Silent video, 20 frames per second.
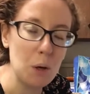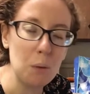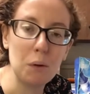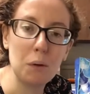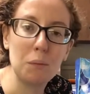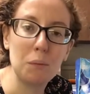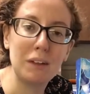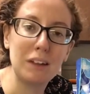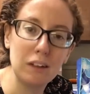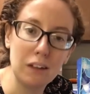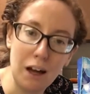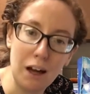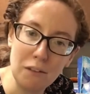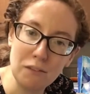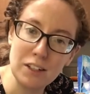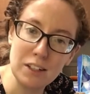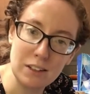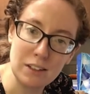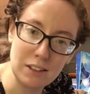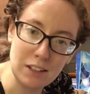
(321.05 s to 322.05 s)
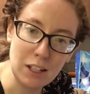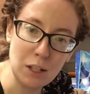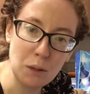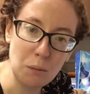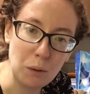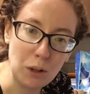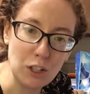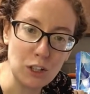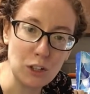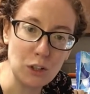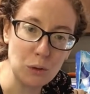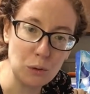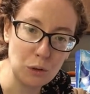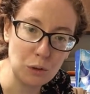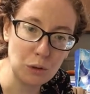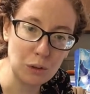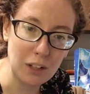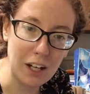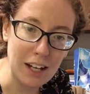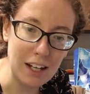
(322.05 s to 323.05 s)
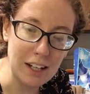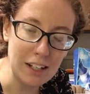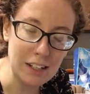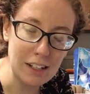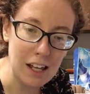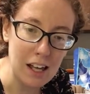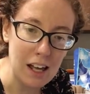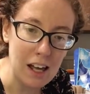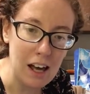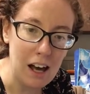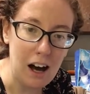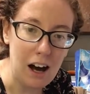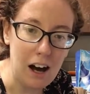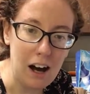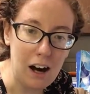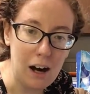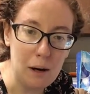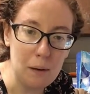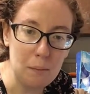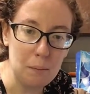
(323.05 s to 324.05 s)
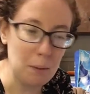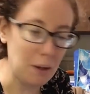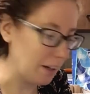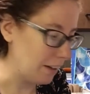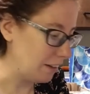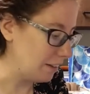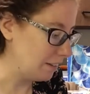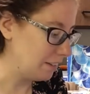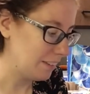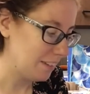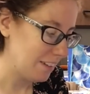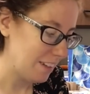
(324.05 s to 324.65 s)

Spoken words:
We would love to see what you create, because,